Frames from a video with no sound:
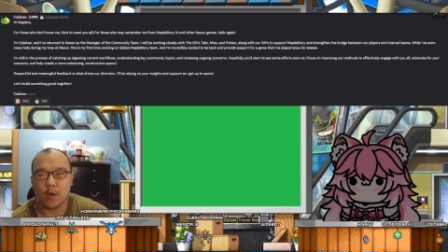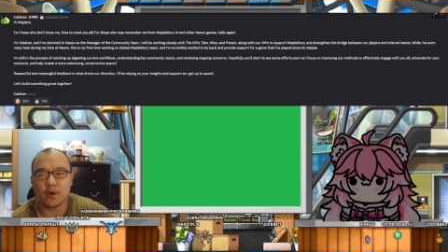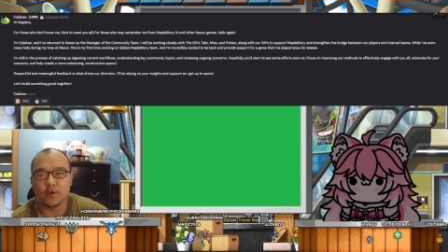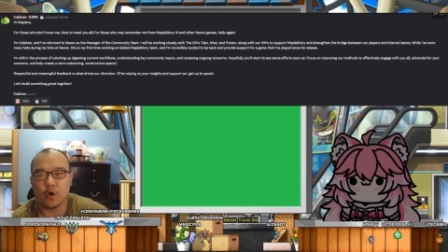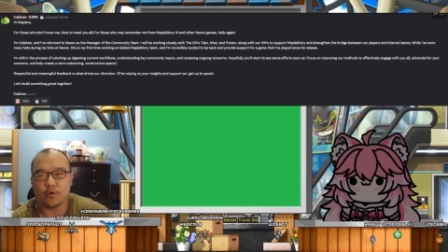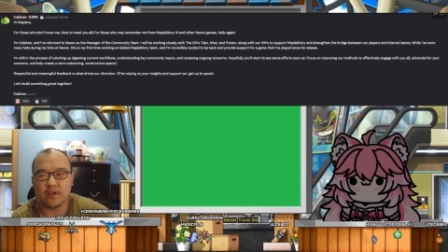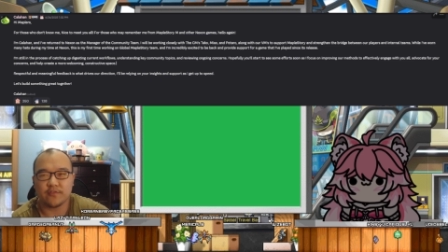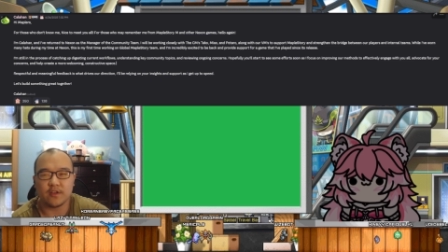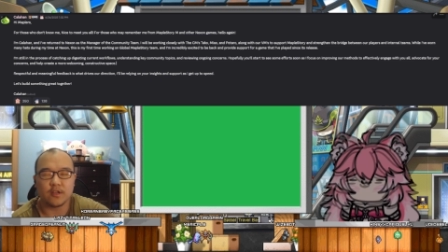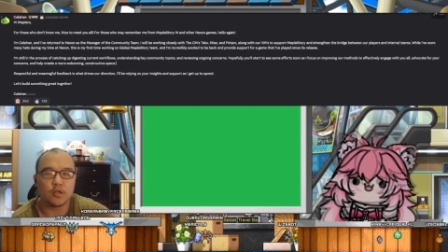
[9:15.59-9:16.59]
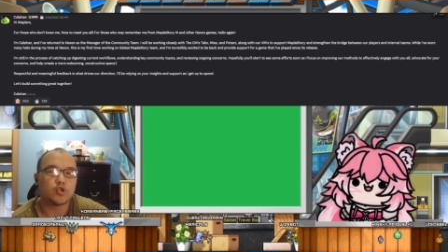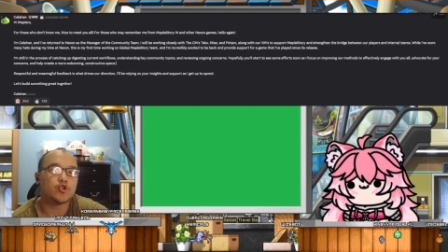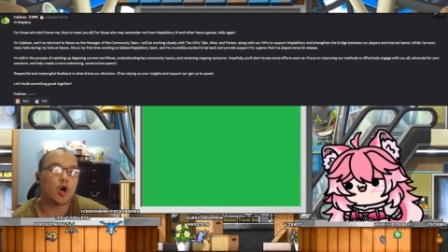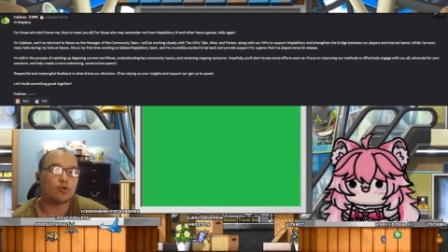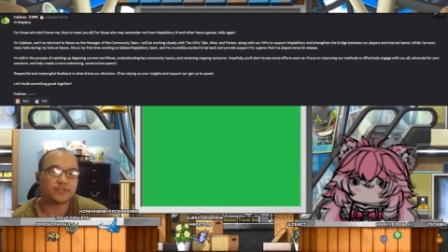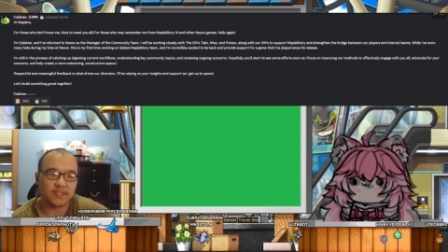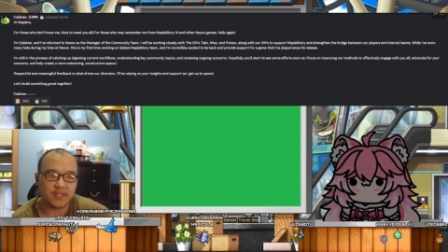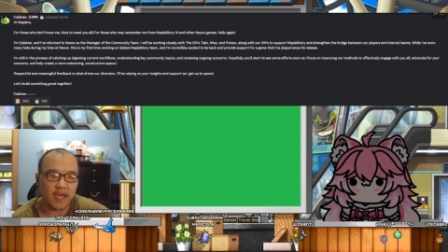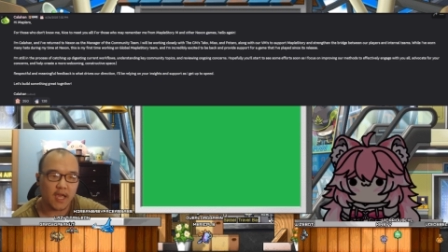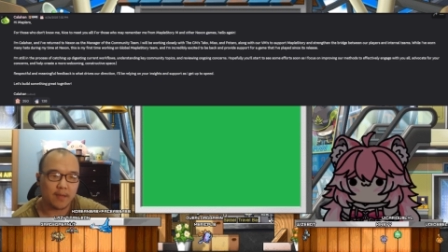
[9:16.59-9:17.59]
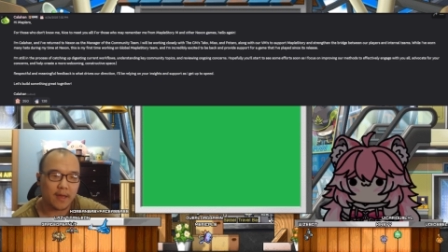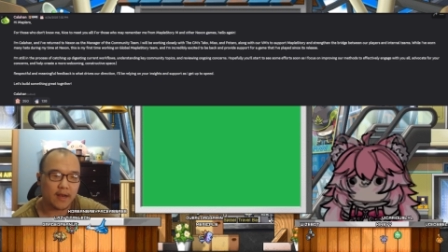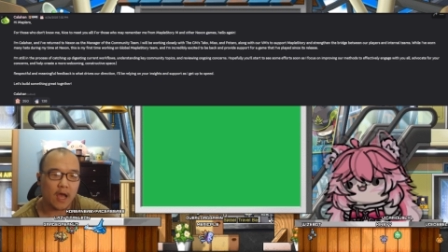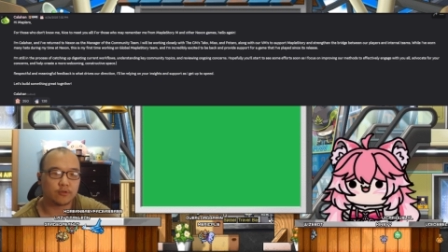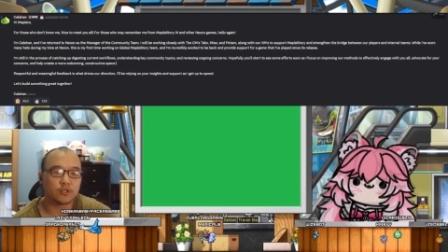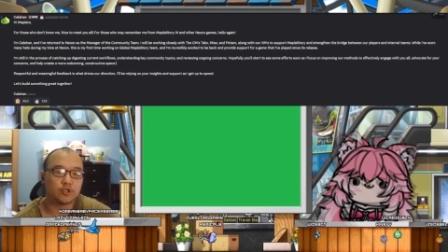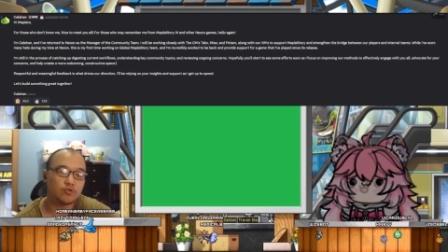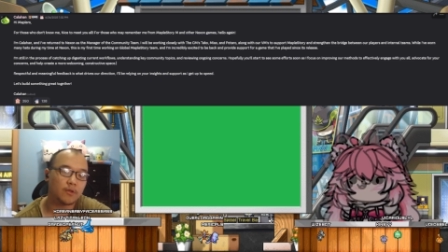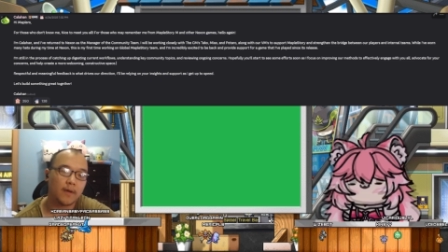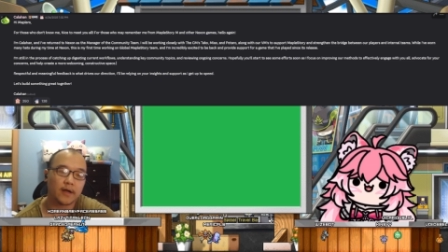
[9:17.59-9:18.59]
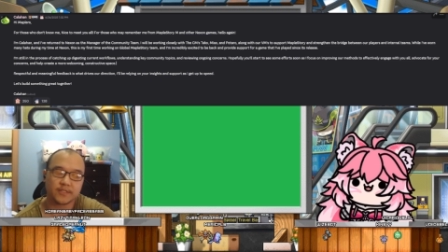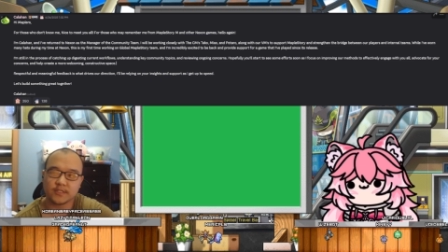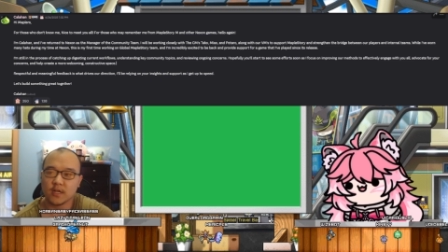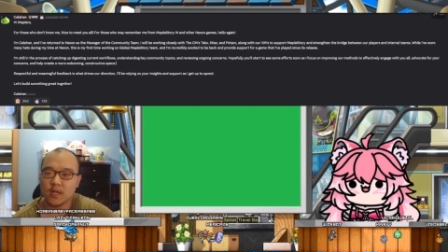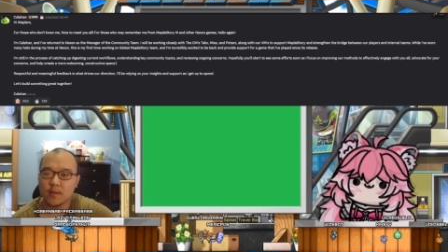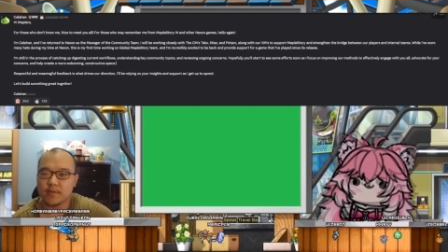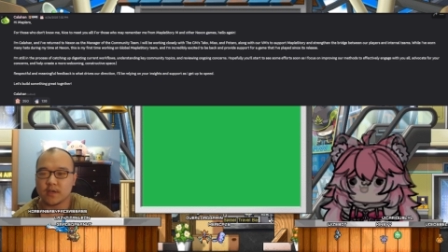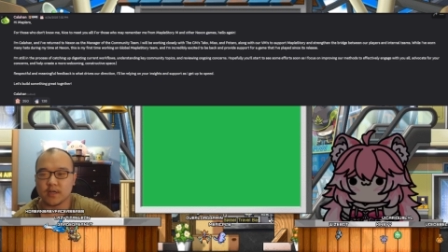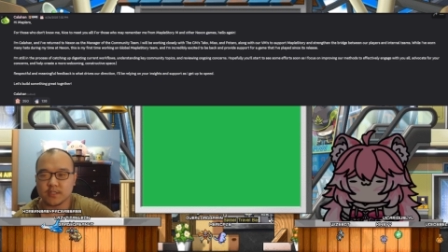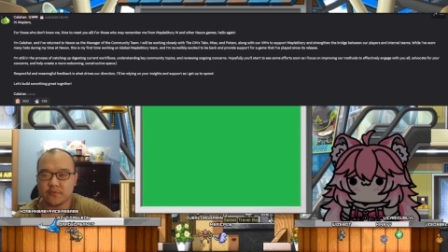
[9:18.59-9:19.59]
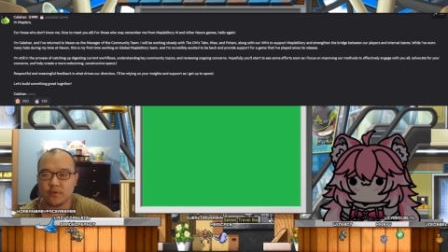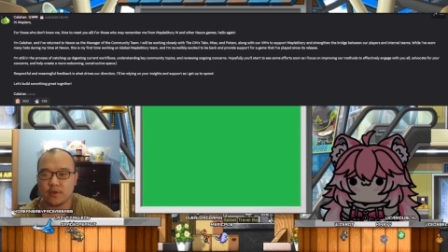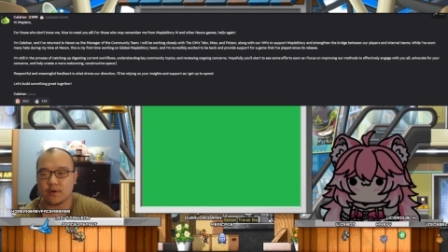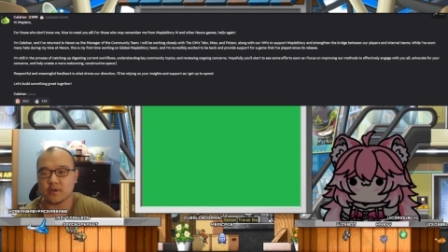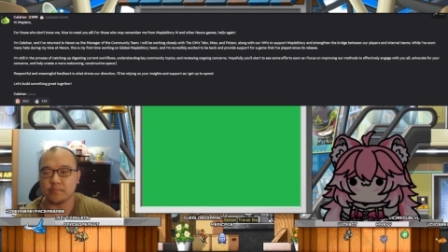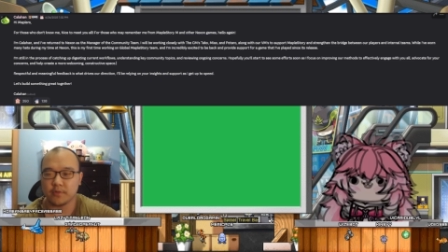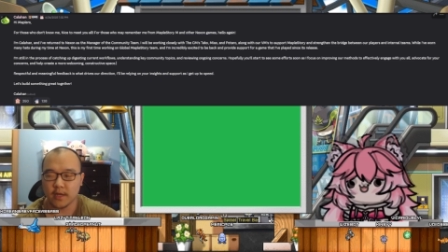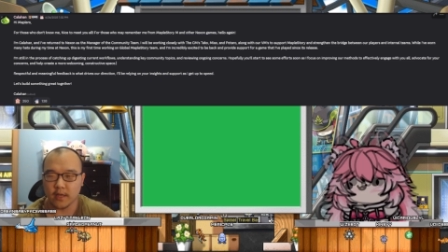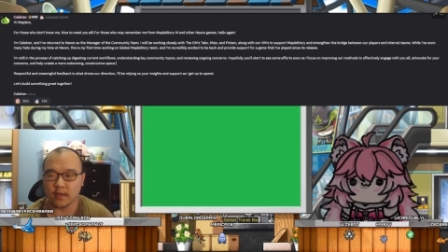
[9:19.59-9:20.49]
I want to know if he knows the game and how to do the bosses. Because if you hear a complaint